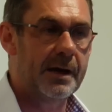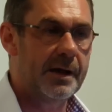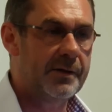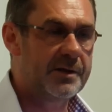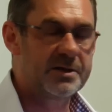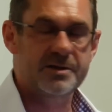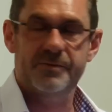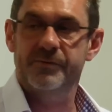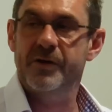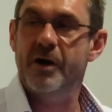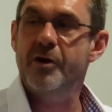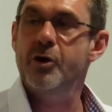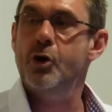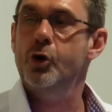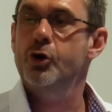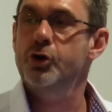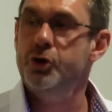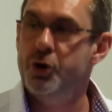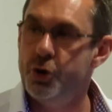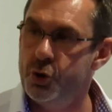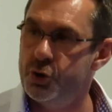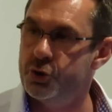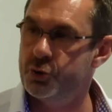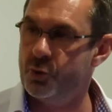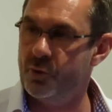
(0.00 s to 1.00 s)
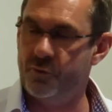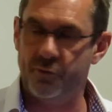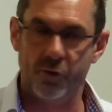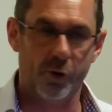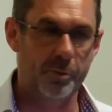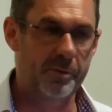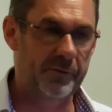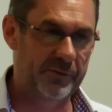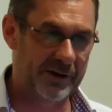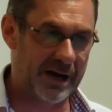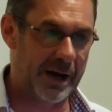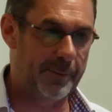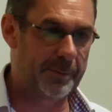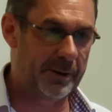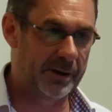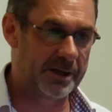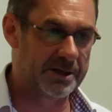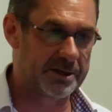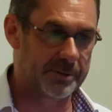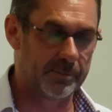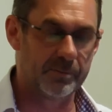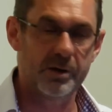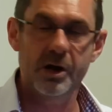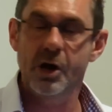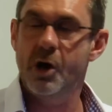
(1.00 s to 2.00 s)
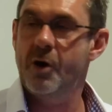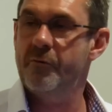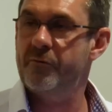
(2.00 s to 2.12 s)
This is a very unusual form of capitalism